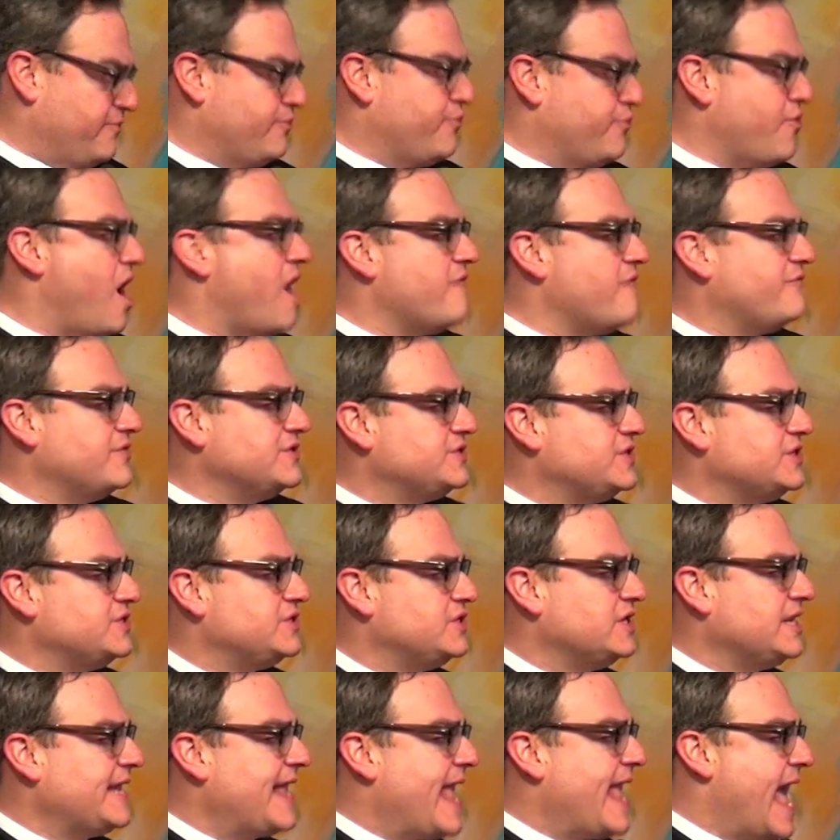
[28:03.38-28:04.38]

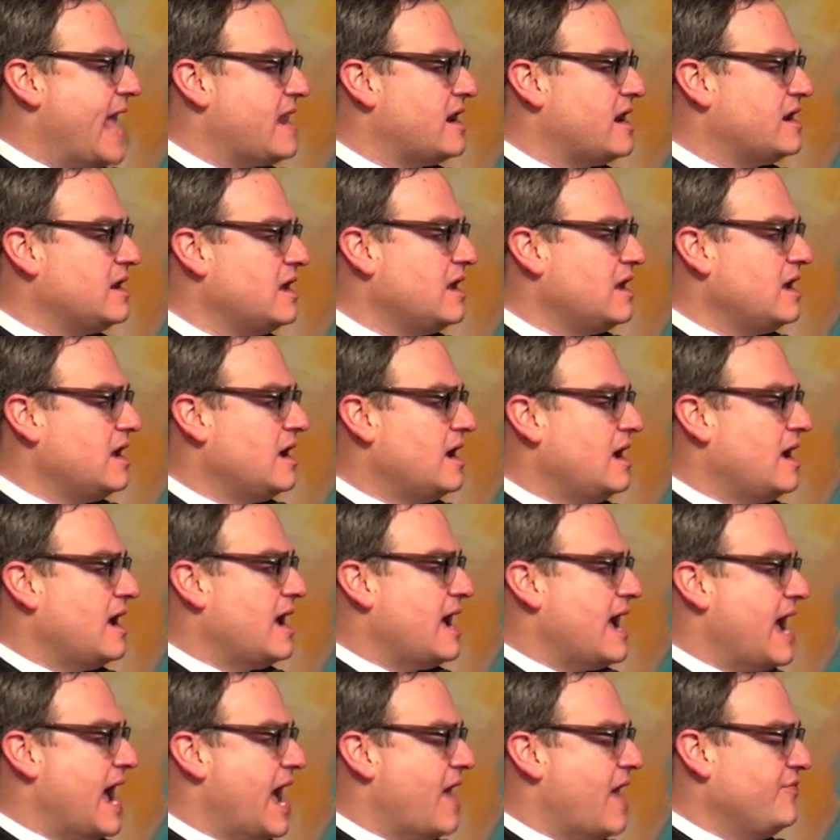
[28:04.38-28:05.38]
provinces in Canada,
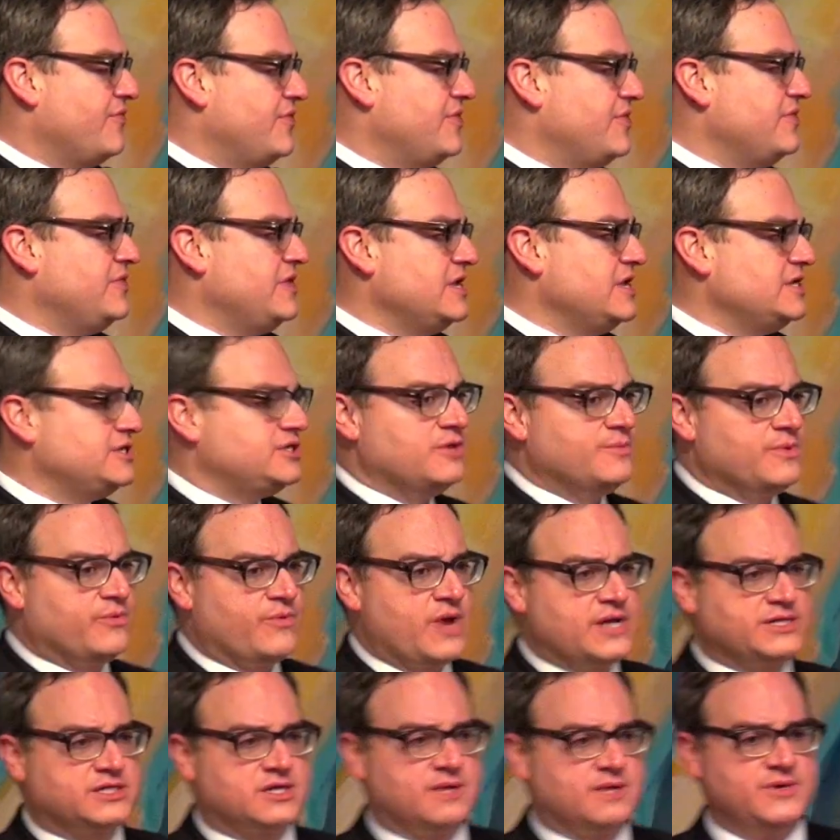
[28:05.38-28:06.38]
and these human
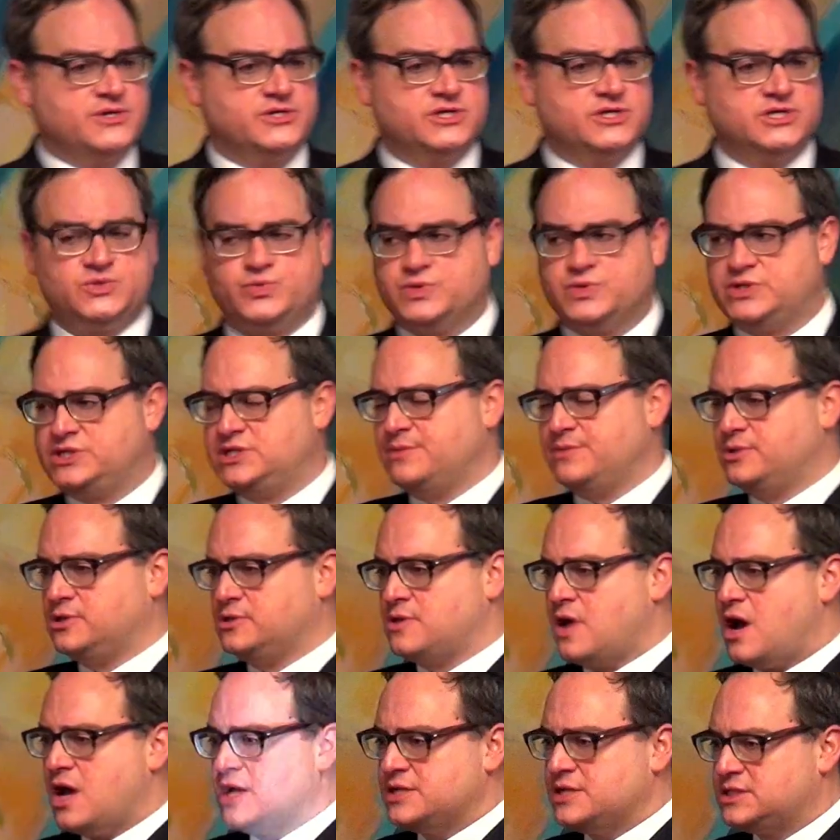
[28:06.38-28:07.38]
rights commissions with similar
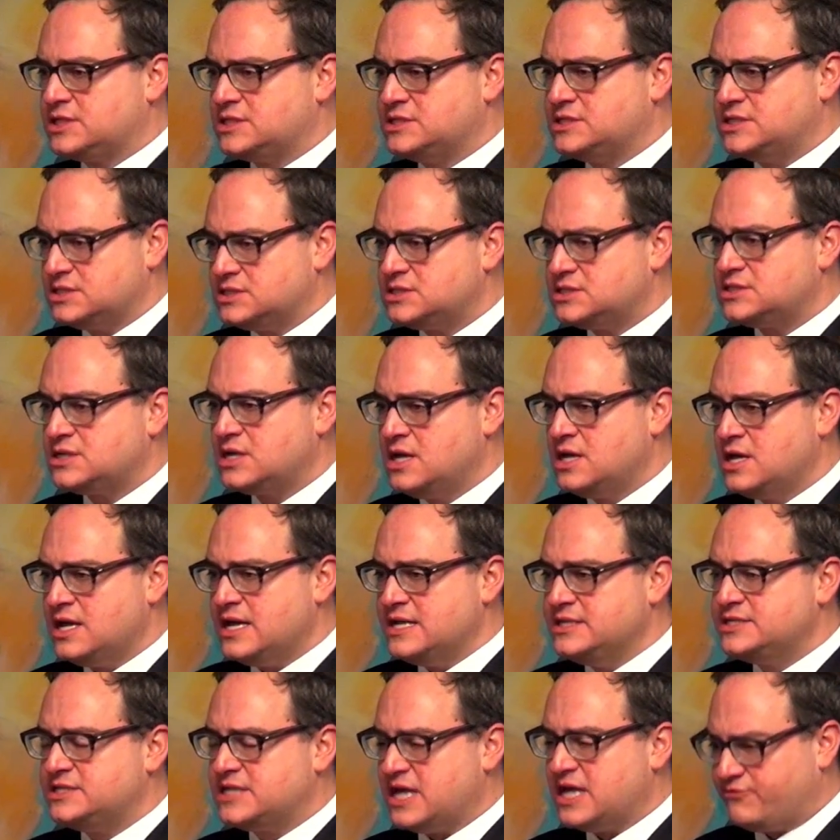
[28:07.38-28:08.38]
laws exist
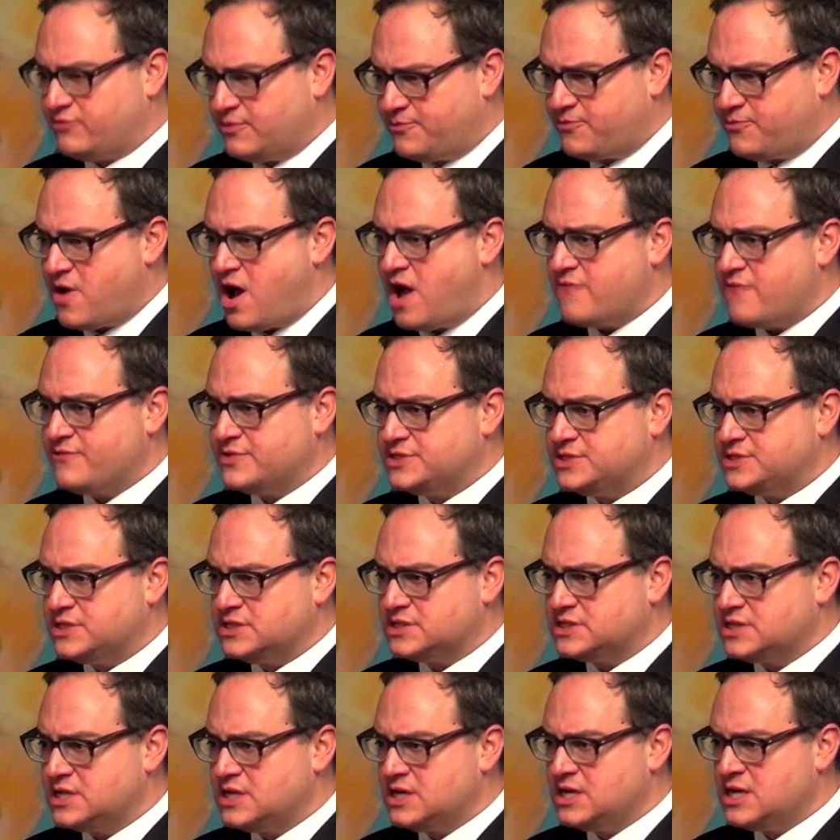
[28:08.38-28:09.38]
in several
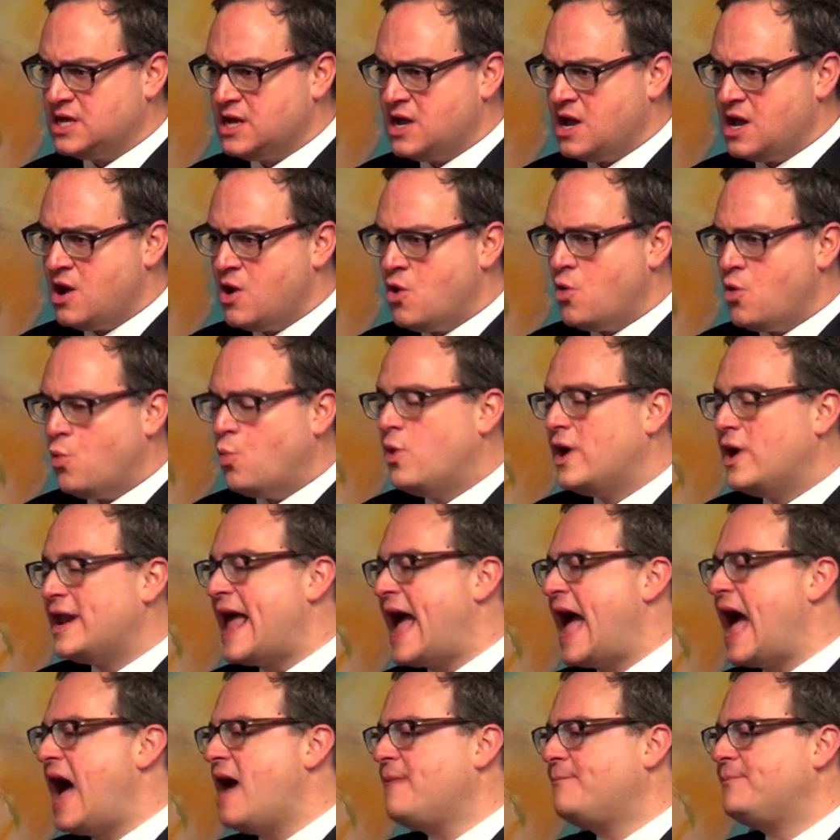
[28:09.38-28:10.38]
provinces. What
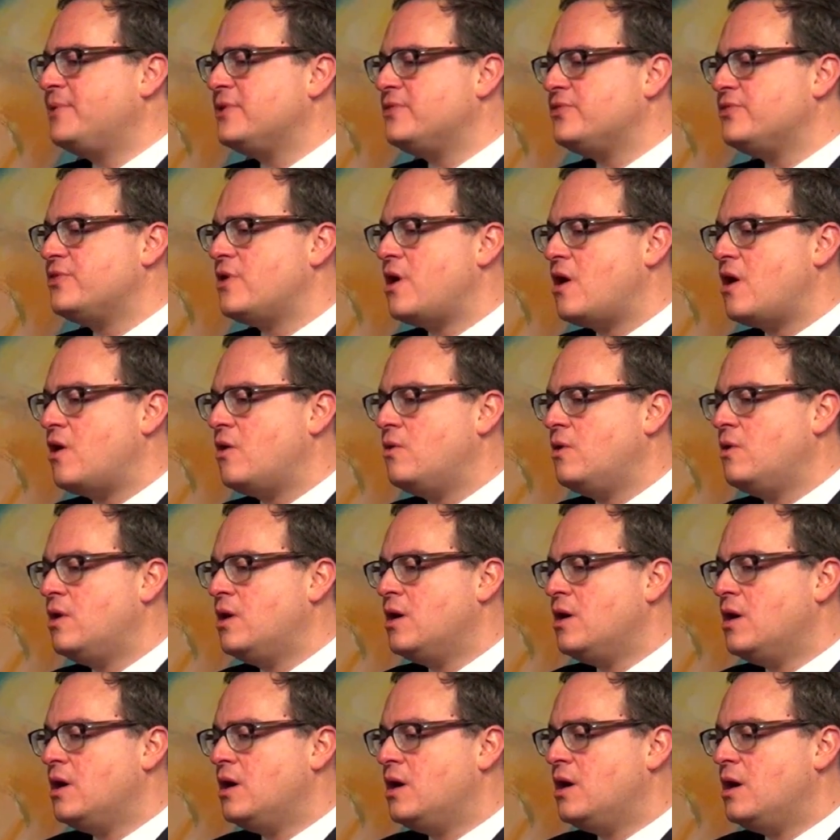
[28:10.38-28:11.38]
happened,
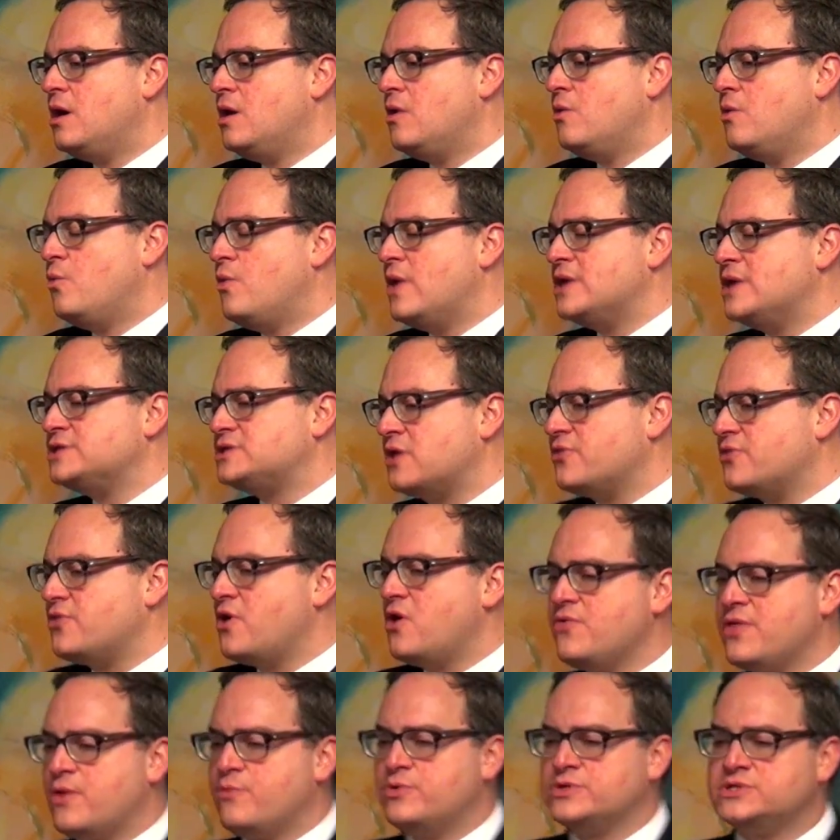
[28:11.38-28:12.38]
though, was
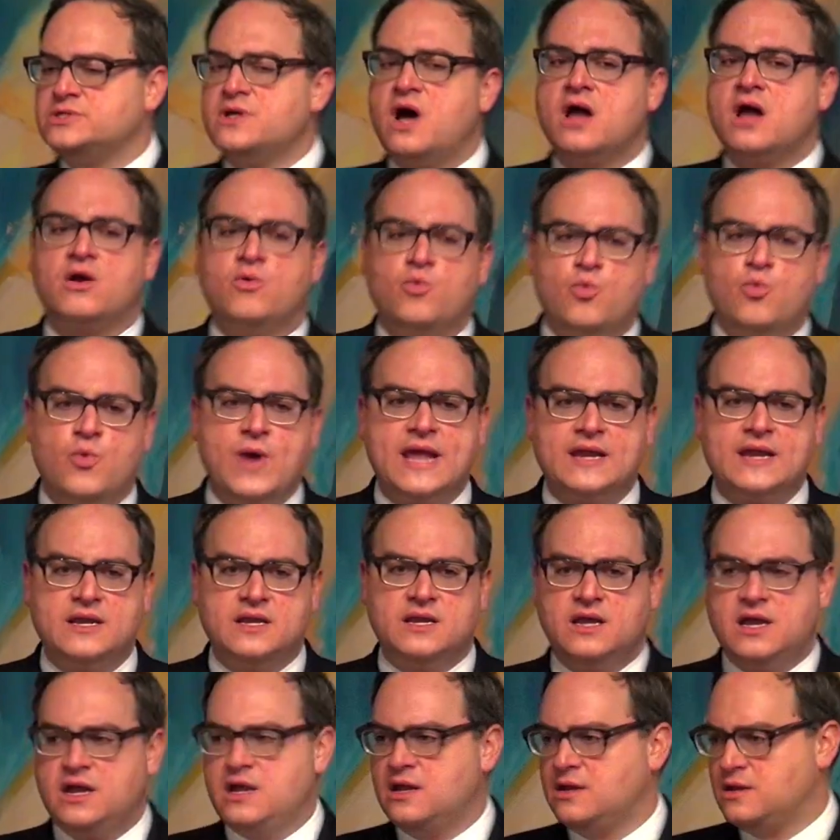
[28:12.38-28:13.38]
although there was not a
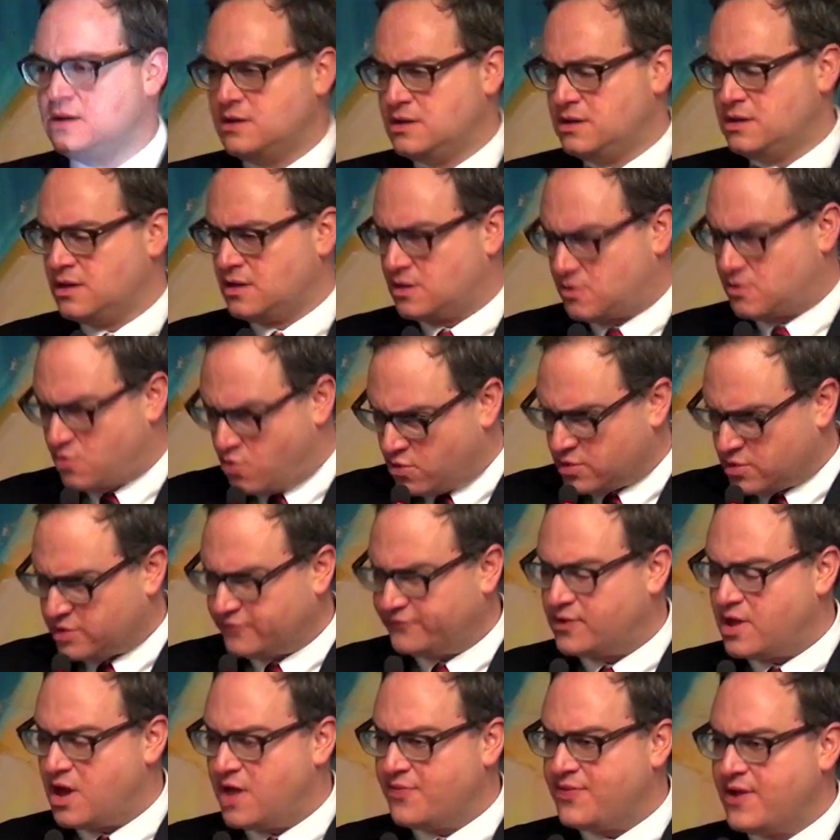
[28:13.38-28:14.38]
win in a court
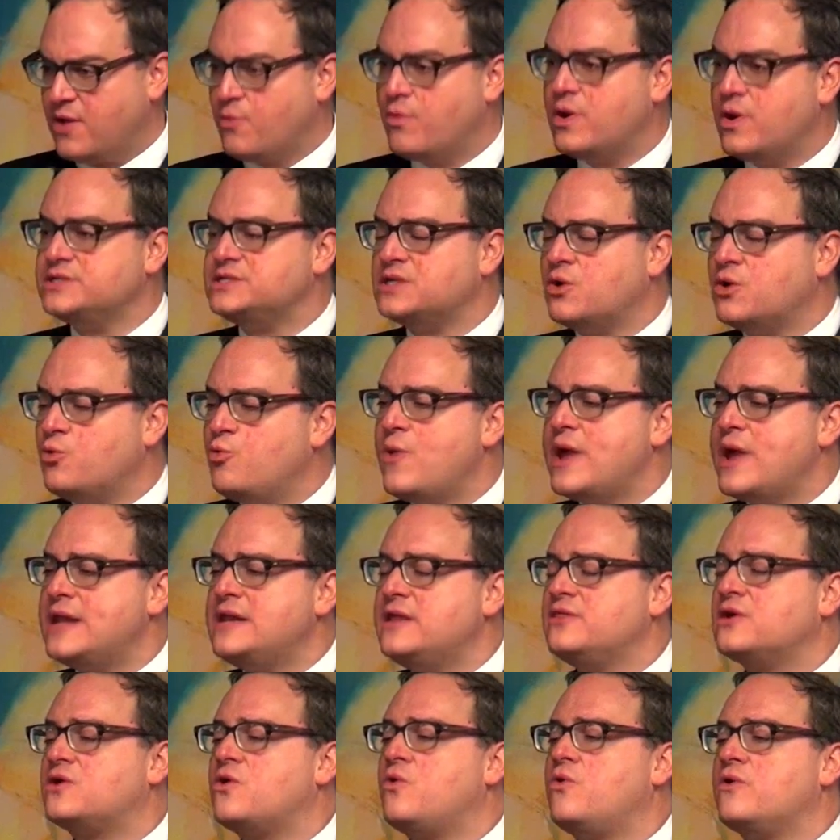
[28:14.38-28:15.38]
of law, there was a win
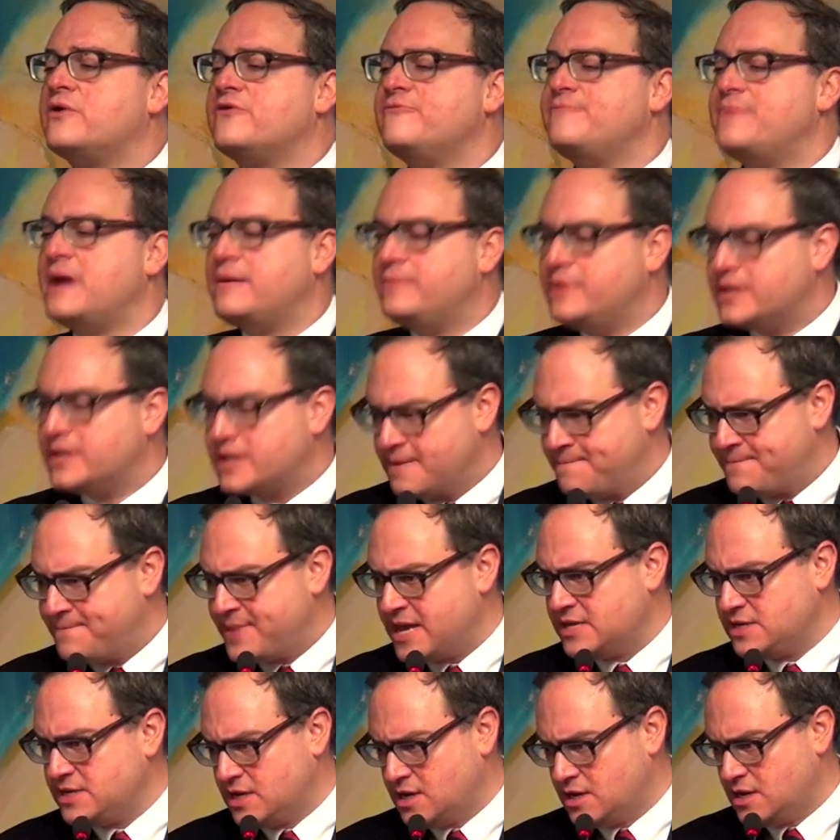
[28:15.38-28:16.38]
in the court of public
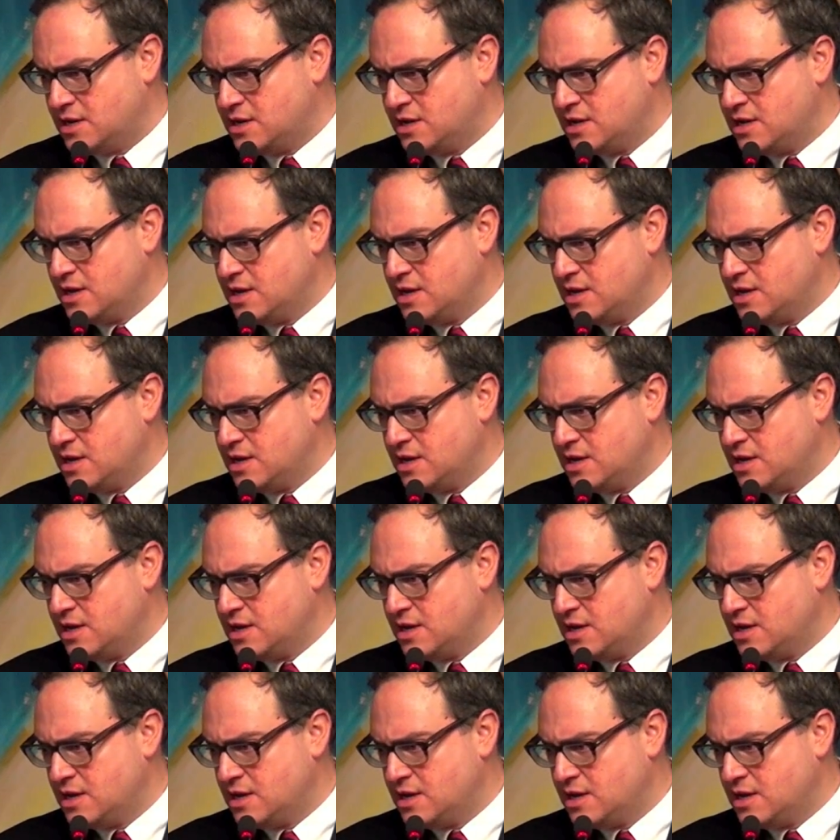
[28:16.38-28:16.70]
opinion.